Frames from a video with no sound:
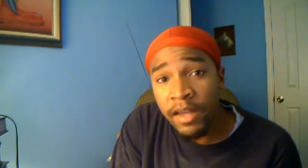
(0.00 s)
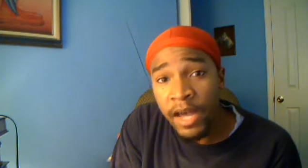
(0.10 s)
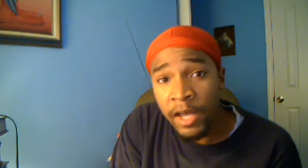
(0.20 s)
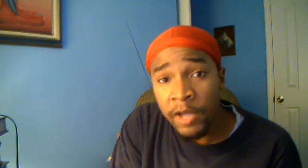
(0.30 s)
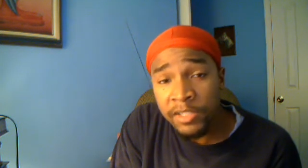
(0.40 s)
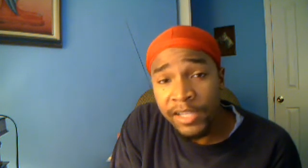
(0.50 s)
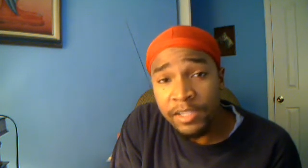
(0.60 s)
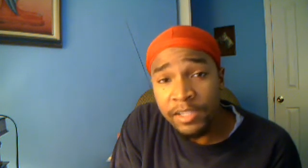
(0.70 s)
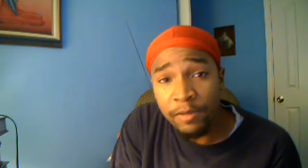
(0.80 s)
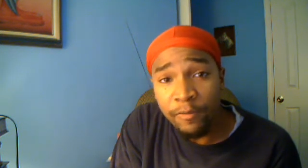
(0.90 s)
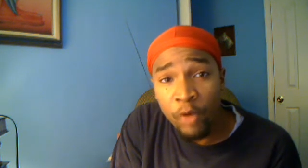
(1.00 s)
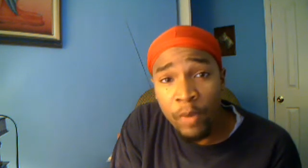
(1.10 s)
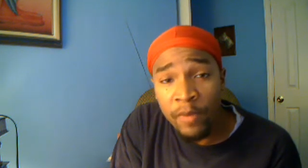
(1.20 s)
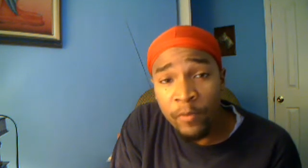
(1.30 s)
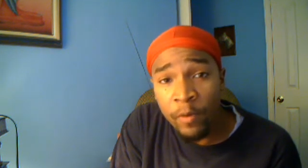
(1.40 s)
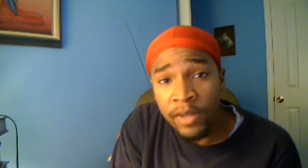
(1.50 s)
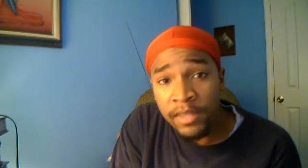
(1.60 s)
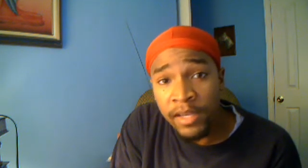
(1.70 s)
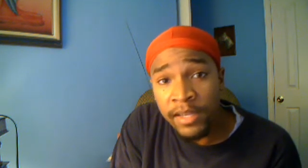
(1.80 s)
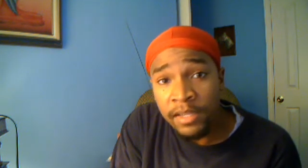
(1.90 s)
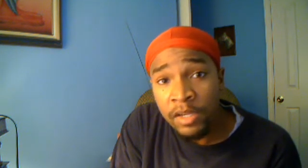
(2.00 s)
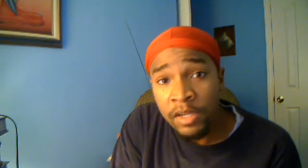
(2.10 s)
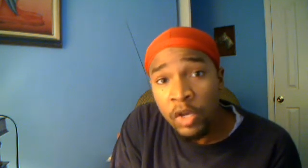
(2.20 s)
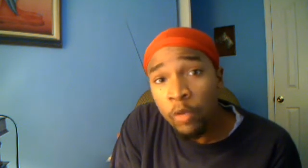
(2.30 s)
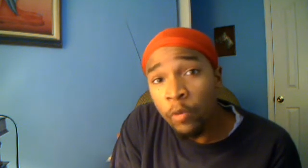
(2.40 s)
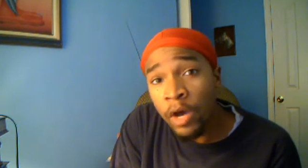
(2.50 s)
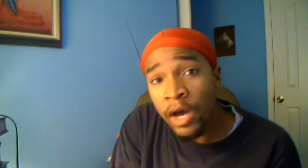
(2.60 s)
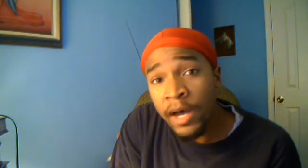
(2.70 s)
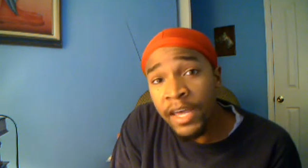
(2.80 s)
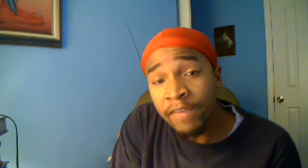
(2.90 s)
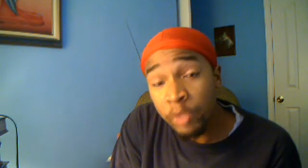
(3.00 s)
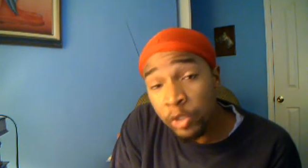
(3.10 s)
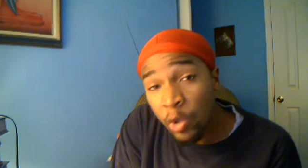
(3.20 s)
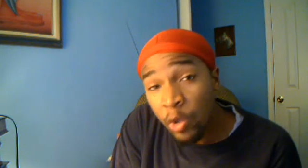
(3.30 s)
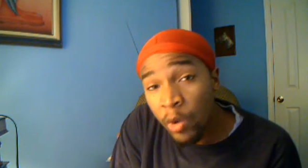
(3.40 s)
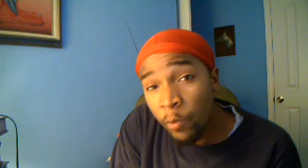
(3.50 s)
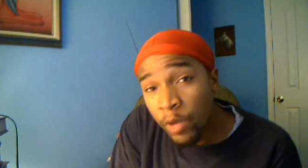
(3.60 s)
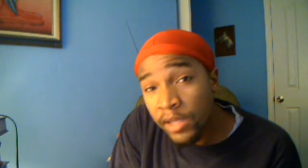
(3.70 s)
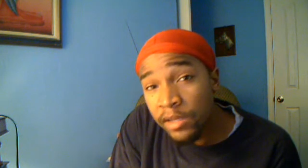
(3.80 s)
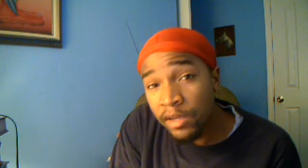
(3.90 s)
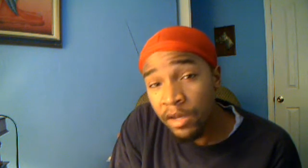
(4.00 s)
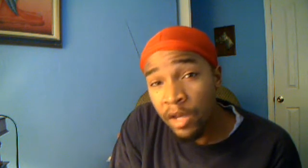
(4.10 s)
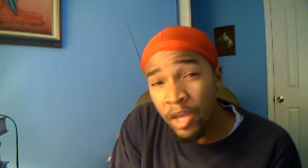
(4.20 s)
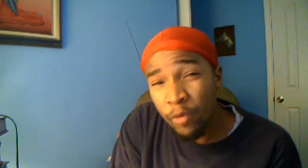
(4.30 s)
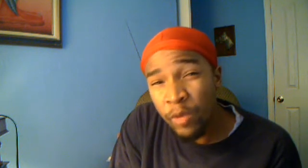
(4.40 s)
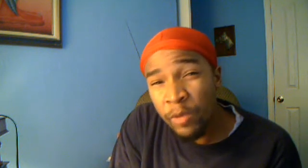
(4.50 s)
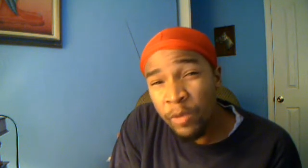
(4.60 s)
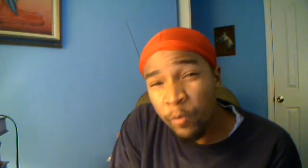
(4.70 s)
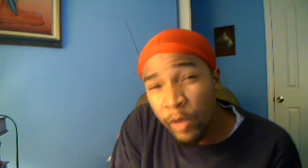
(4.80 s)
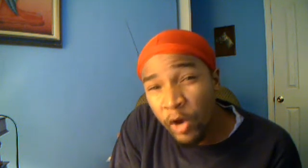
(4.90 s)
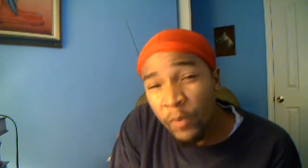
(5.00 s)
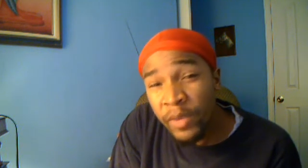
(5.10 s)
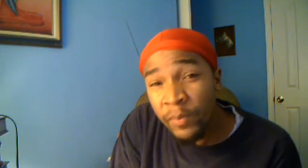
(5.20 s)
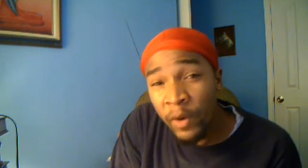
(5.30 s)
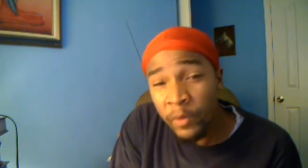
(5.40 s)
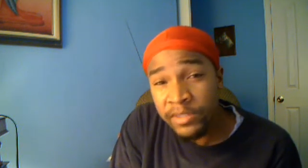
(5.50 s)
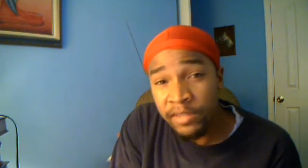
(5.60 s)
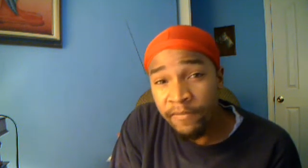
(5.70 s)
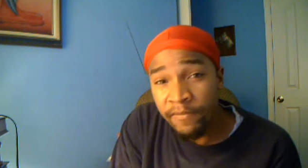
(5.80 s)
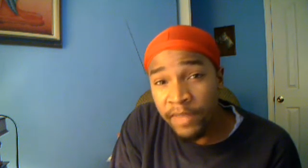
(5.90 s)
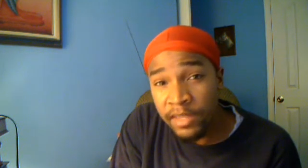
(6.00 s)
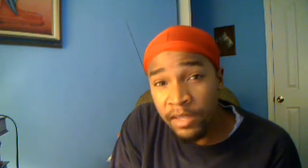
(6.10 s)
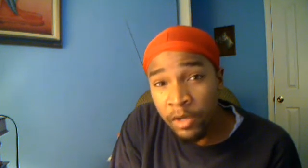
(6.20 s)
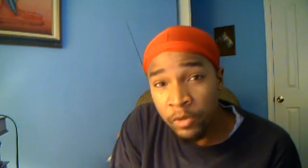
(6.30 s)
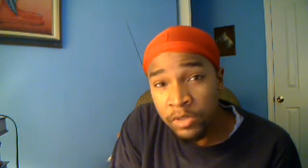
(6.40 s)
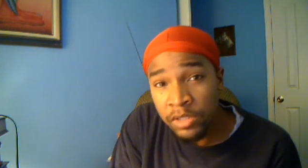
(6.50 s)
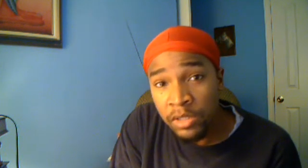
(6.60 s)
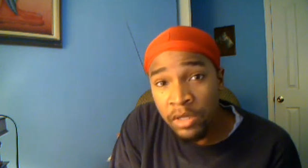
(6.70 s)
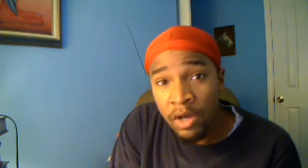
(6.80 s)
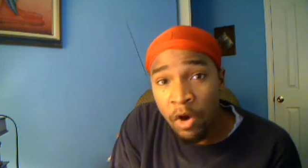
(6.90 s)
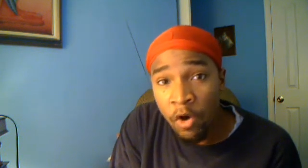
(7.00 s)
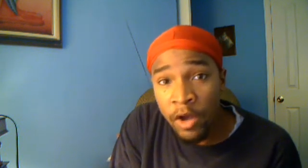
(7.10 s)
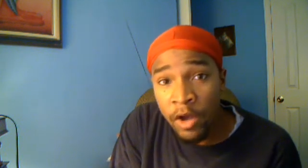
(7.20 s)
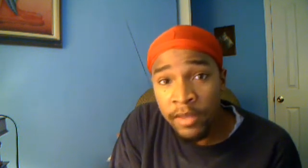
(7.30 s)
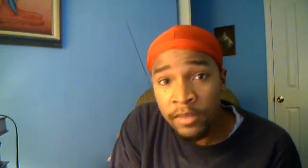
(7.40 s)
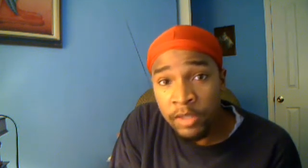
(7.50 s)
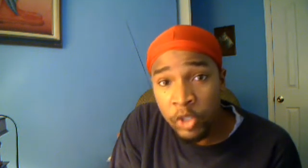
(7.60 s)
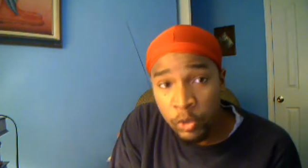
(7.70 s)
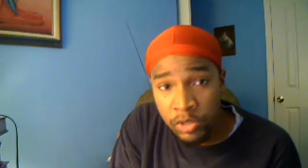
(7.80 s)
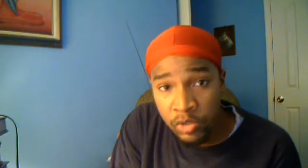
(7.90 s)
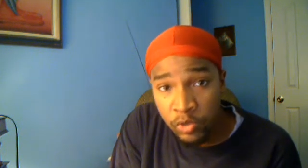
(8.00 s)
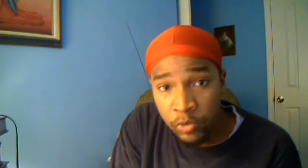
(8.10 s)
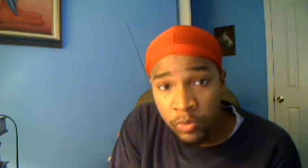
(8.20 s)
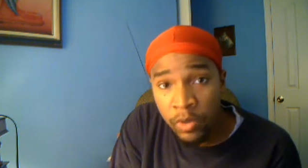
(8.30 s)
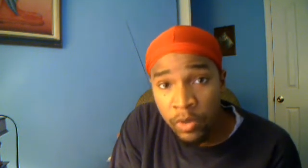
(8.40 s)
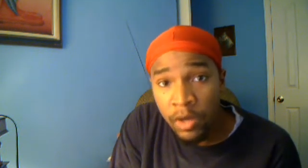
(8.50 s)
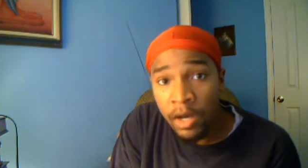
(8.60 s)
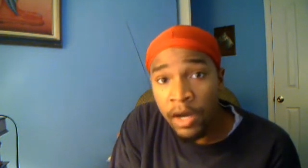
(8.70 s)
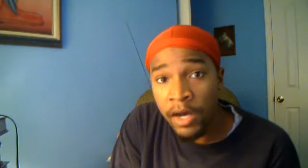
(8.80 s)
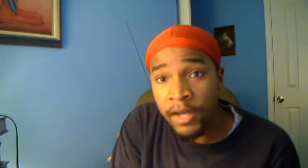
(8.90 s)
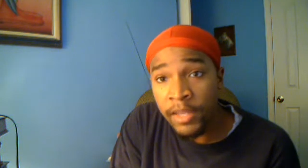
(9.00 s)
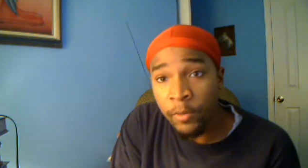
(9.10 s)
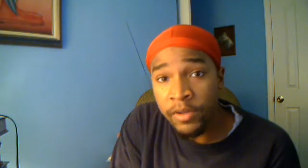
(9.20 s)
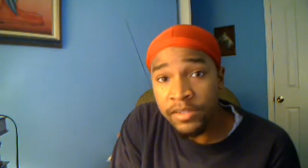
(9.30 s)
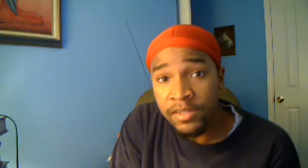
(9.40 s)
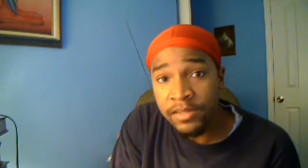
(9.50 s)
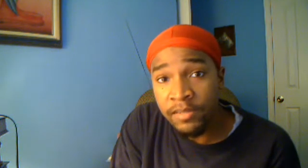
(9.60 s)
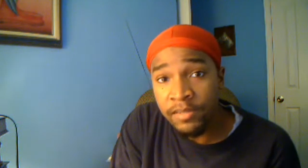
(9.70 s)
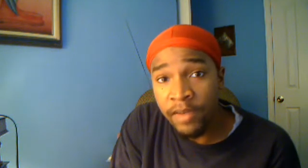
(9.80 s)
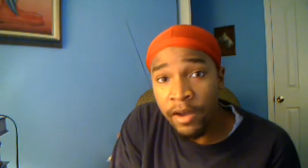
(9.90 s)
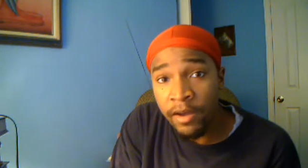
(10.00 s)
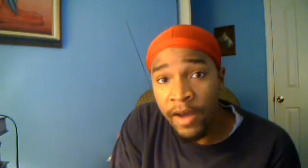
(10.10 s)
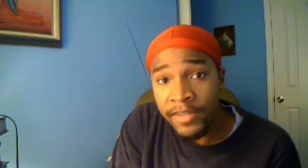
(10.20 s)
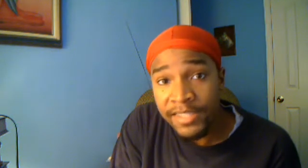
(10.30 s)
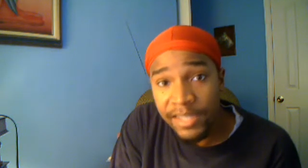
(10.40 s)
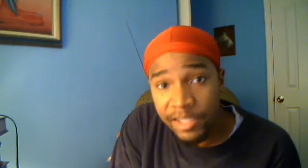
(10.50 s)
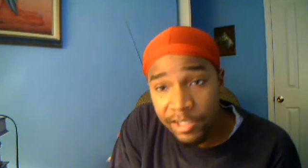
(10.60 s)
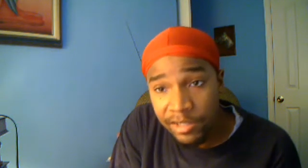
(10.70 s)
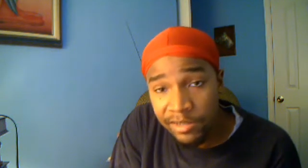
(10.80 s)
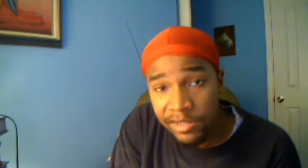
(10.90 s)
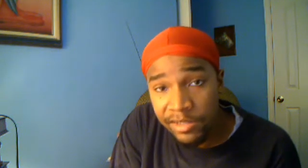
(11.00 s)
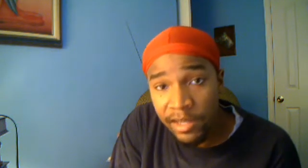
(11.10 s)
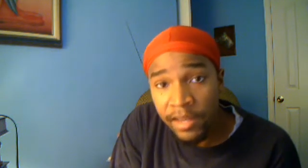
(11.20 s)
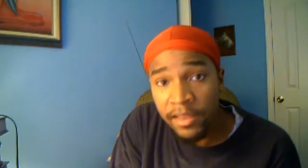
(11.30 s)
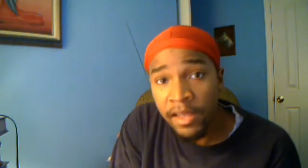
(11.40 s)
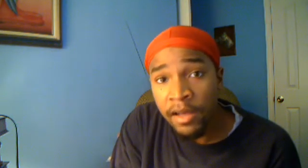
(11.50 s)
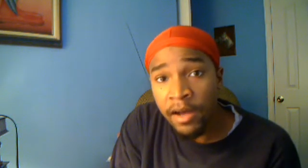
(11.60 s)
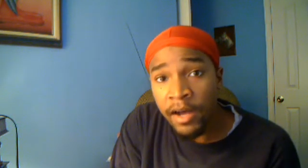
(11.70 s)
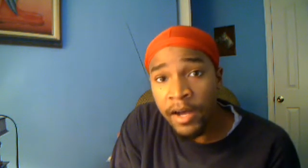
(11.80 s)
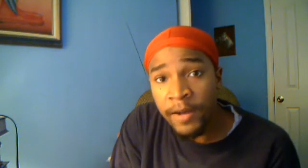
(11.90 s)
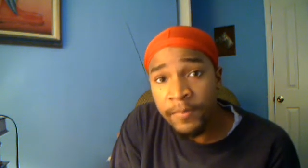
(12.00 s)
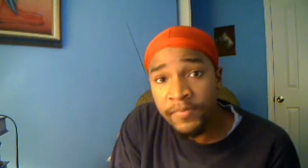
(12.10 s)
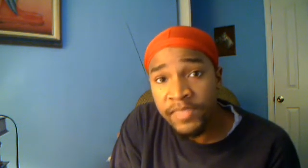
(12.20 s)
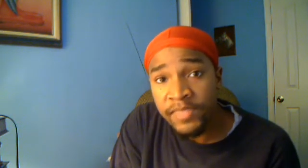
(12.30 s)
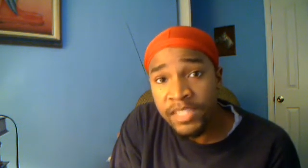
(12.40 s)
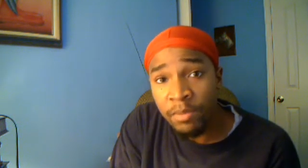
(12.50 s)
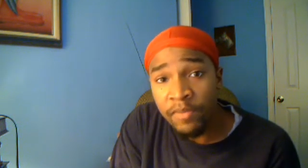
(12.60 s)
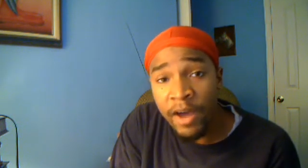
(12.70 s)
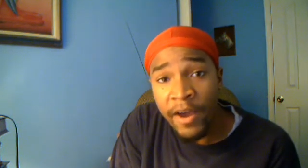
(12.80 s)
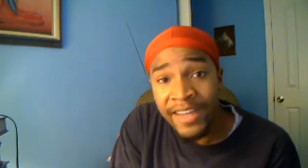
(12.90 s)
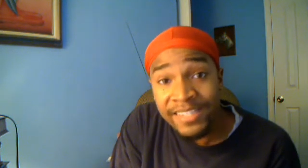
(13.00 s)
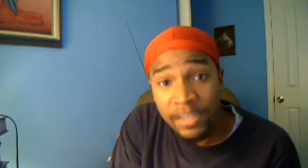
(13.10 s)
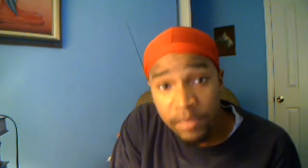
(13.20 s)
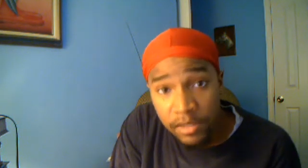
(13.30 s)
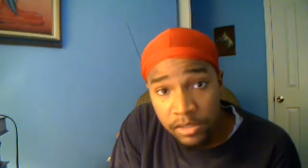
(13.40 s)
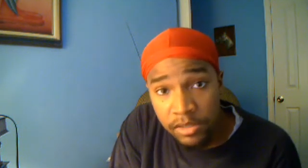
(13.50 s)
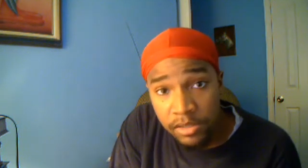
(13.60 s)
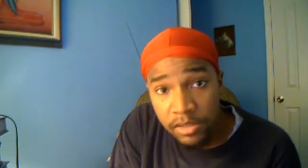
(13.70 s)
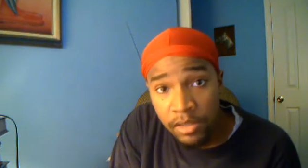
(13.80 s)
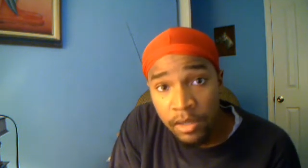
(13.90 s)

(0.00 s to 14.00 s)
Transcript: i also like to inform everyone that uh, if the Lord willing, we will be posting videos on YouTube uh, that will consist of our, our teachings and uh, some of our activities.